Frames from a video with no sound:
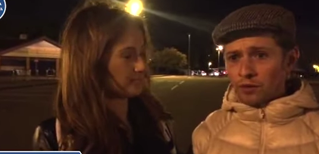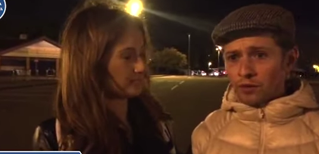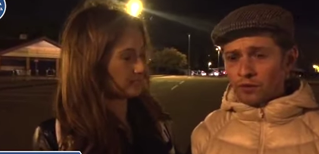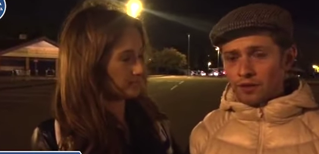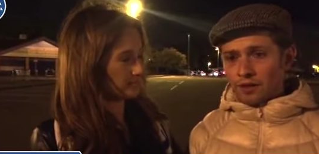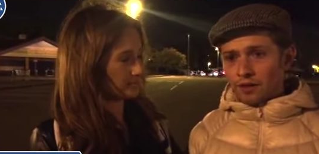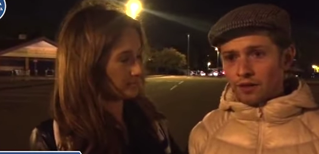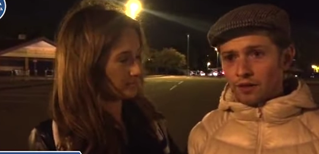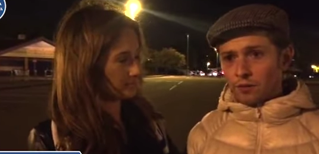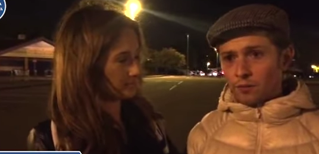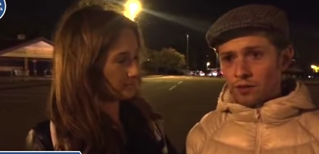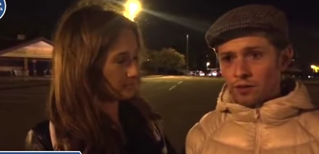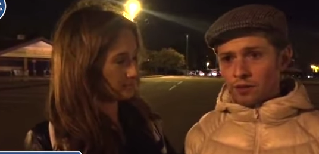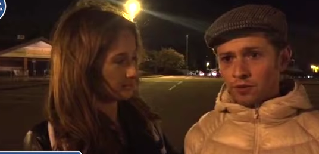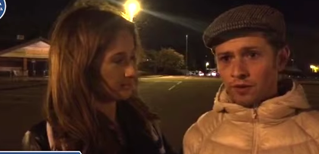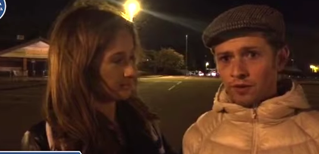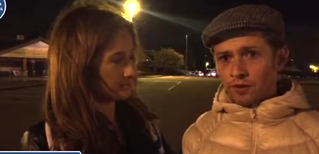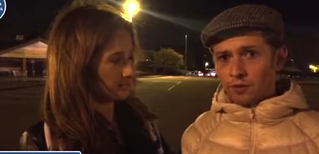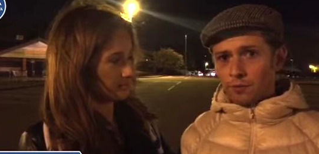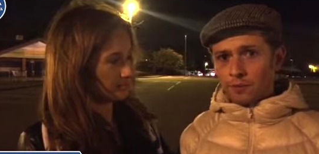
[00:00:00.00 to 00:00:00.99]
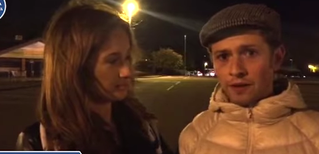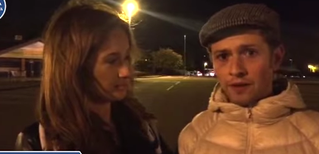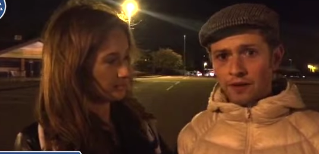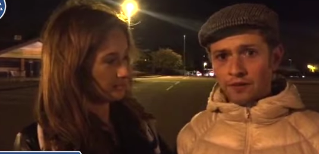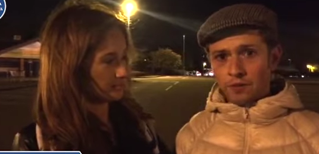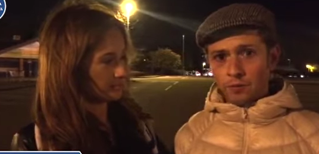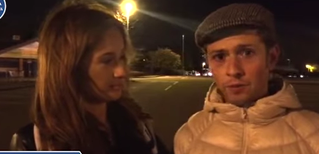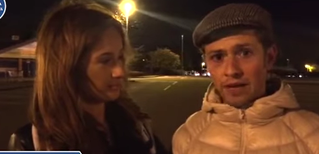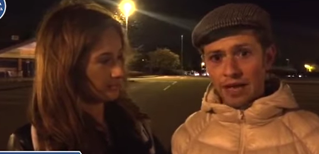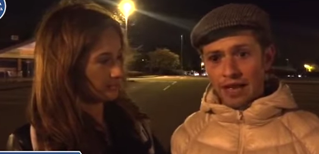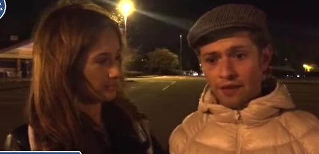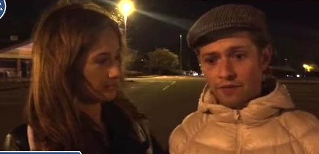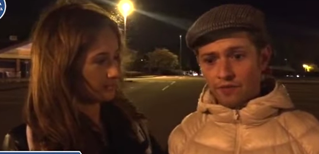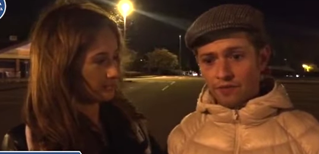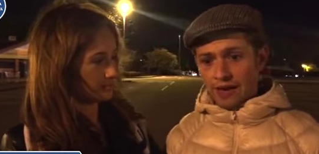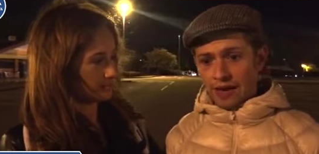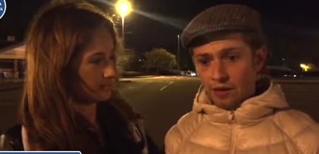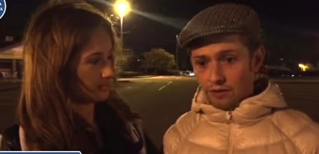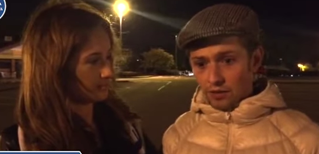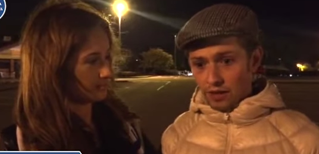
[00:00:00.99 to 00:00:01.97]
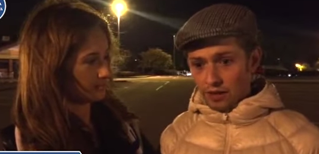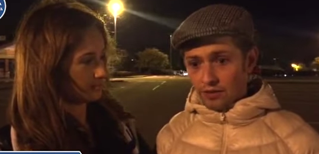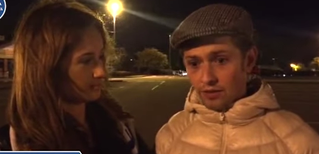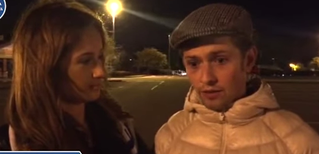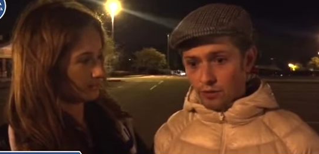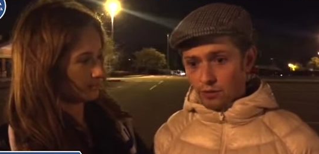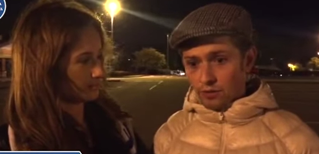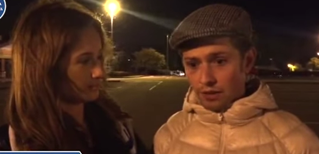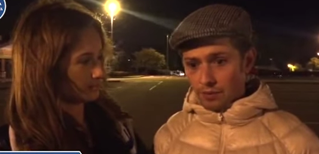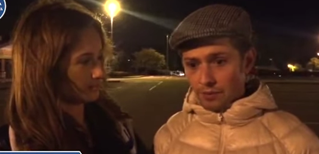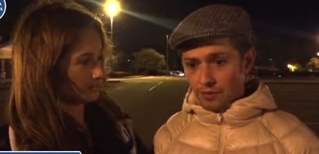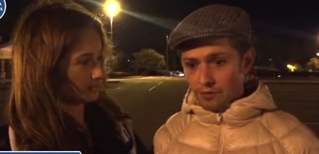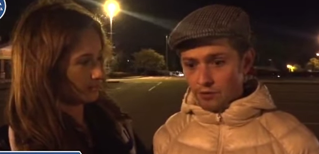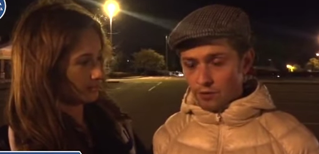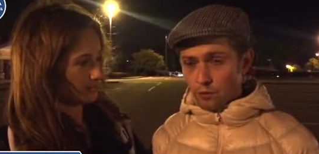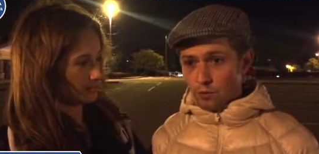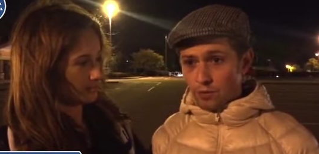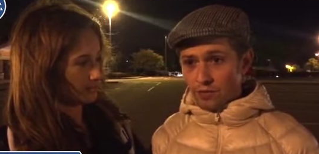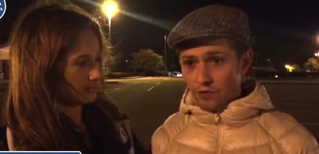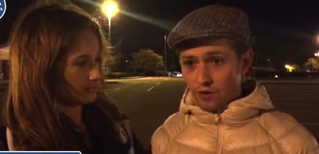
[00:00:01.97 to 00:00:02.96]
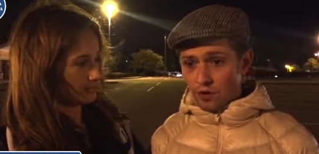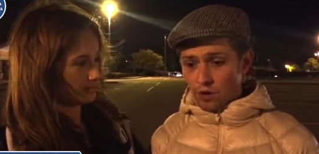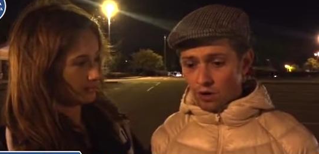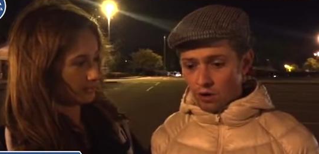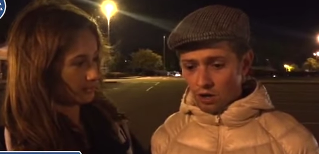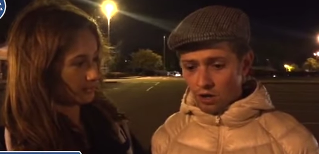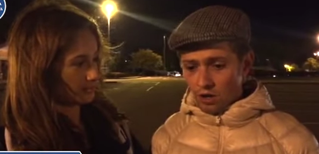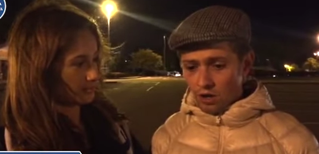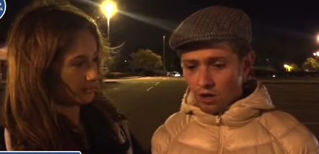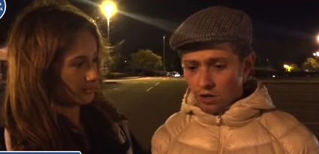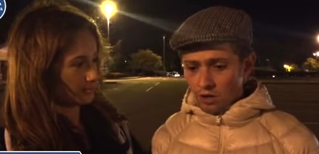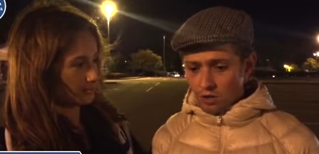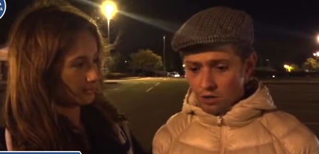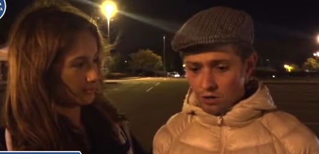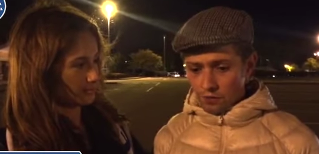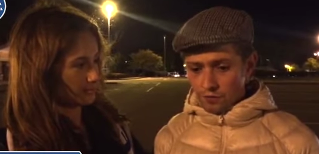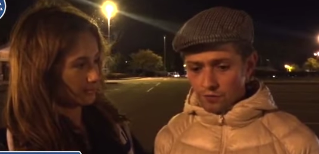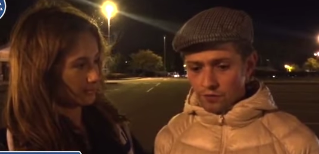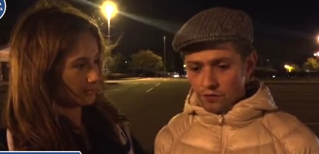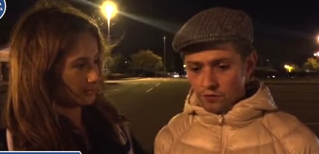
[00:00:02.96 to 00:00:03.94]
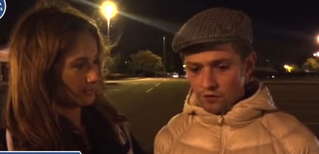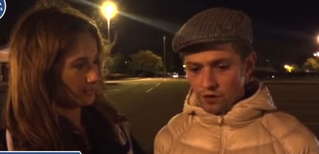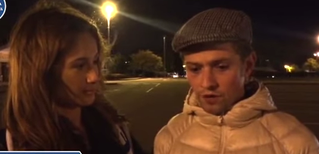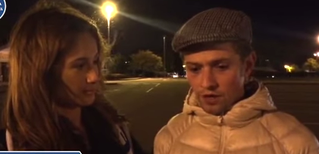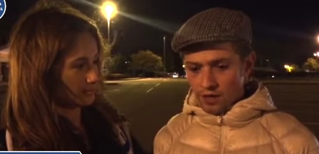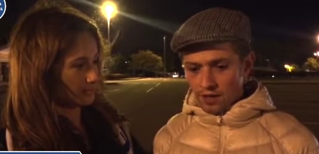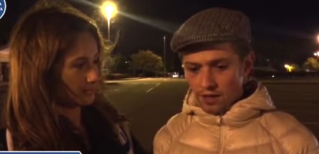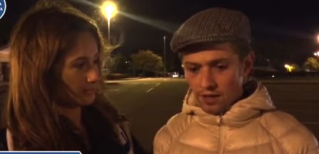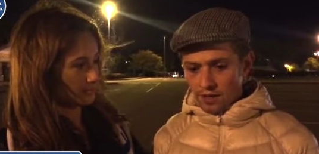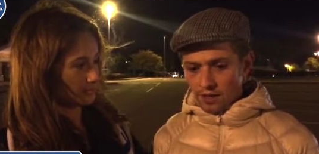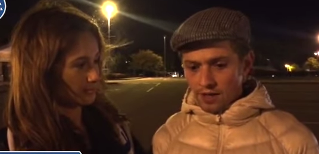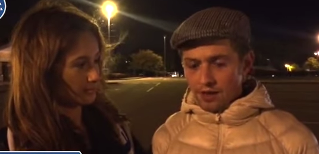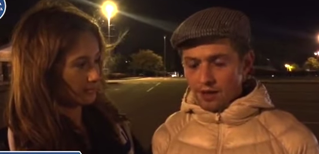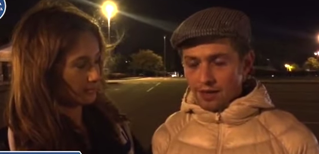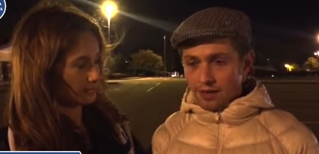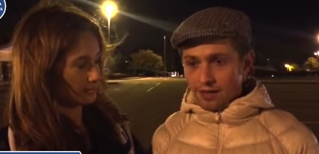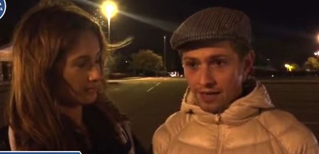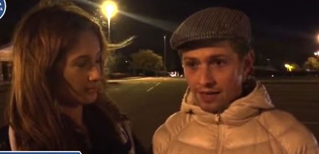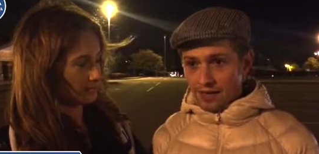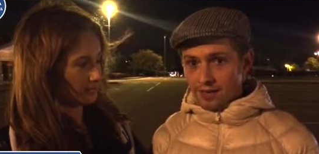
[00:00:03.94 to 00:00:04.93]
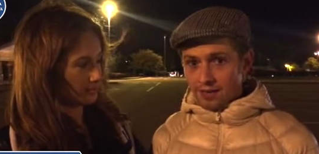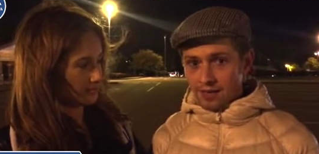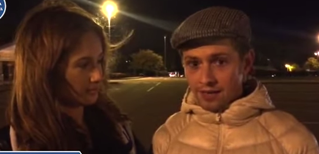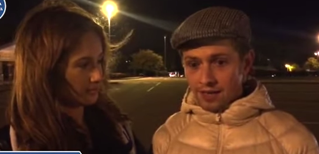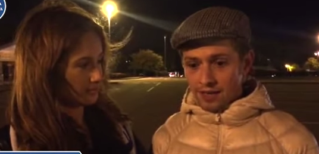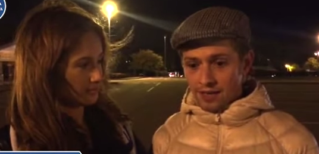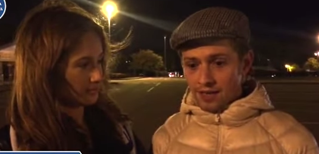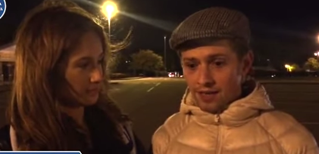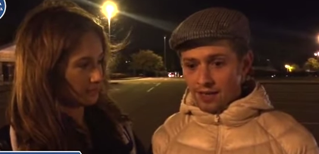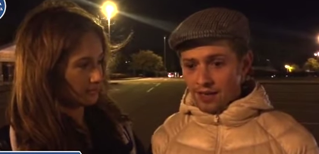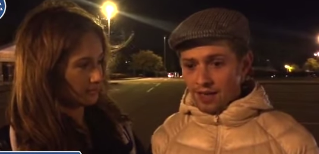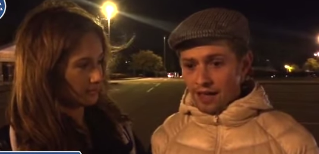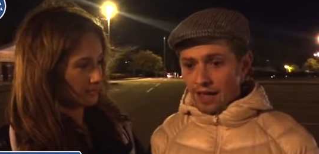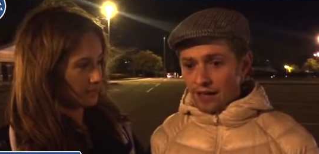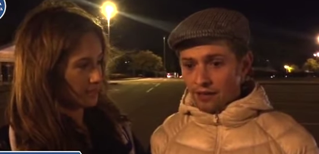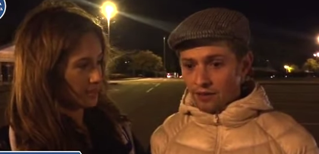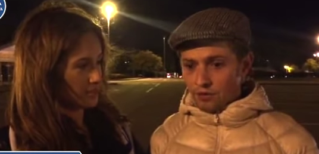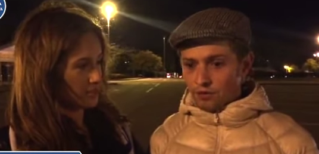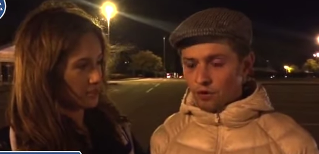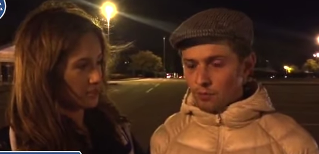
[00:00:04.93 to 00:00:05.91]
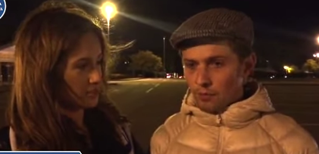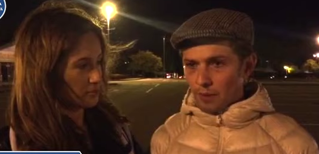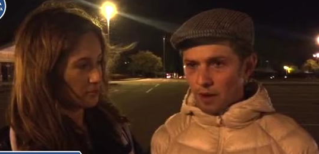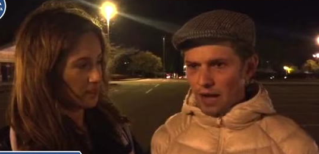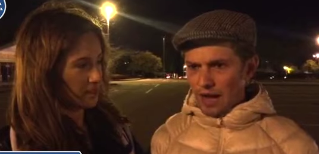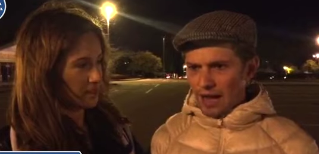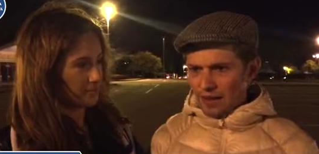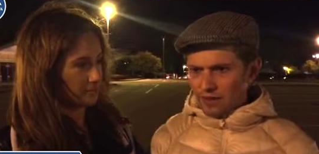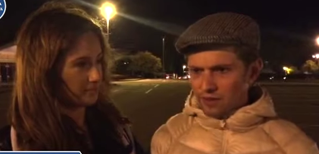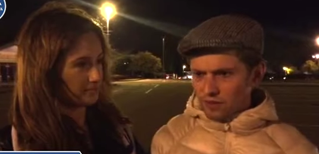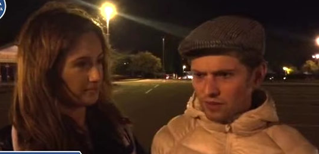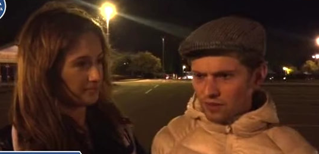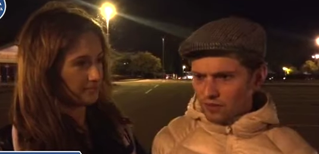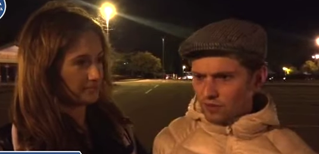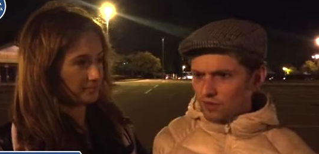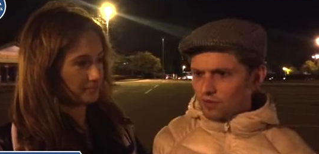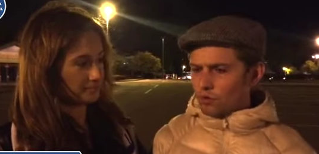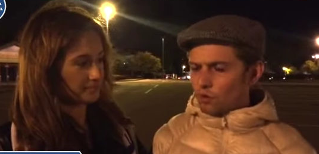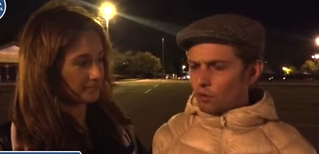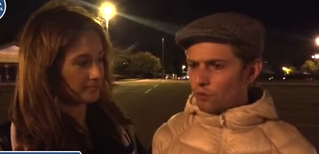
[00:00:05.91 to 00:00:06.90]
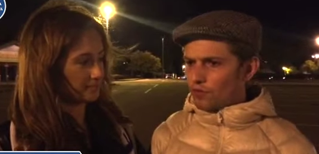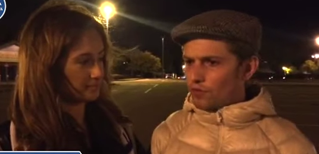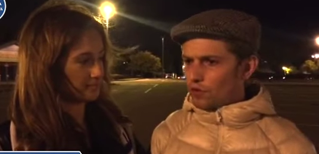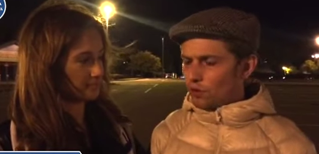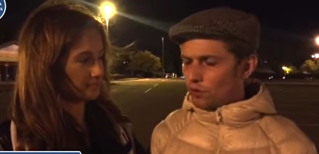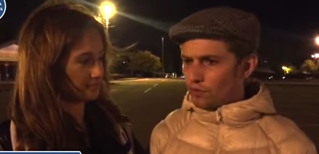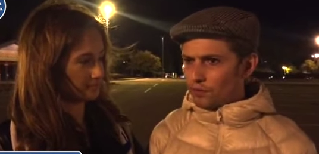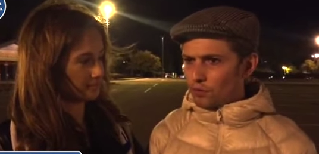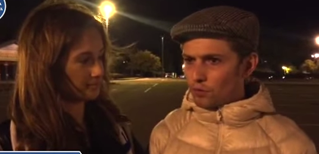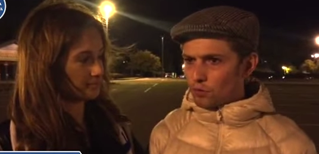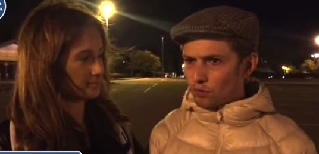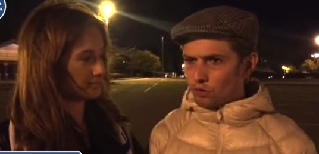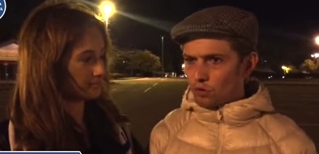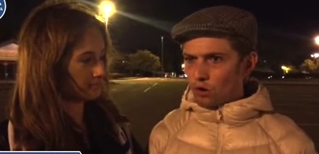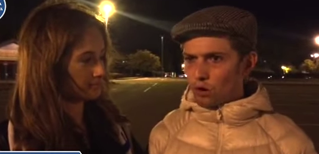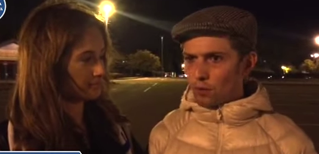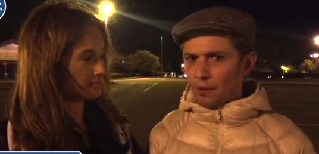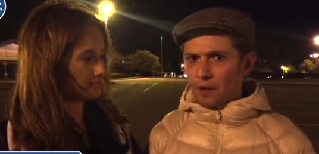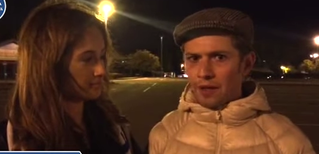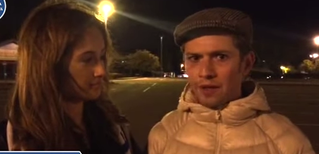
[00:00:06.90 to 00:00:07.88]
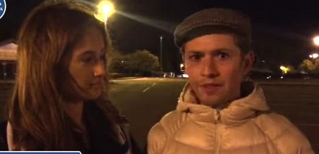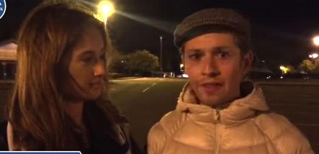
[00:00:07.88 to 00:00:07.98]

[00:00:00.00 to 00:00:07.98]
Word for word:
Speaker 1: you think when you think of the players that we have now, like the youth coming through, we've got Loftus-Cheek, Kennedy and Zuma as this sort of youthful crop.